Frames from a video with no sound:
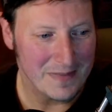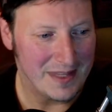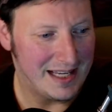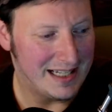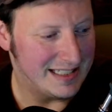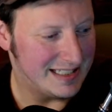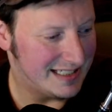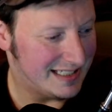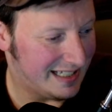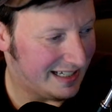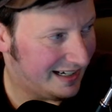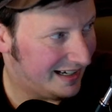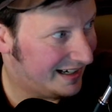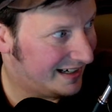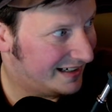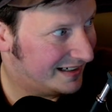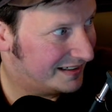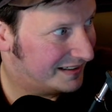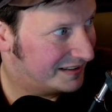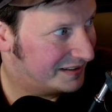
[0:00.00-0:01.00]
at
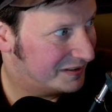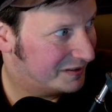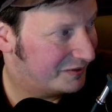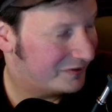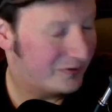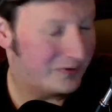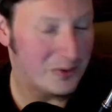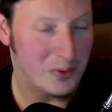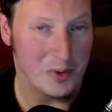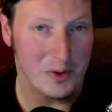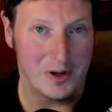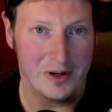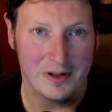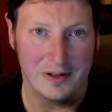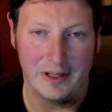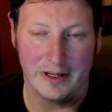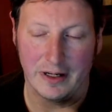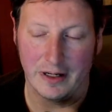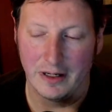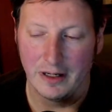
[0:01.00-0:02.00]
Sega for
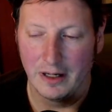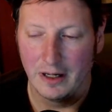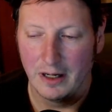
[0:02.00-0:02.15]
like,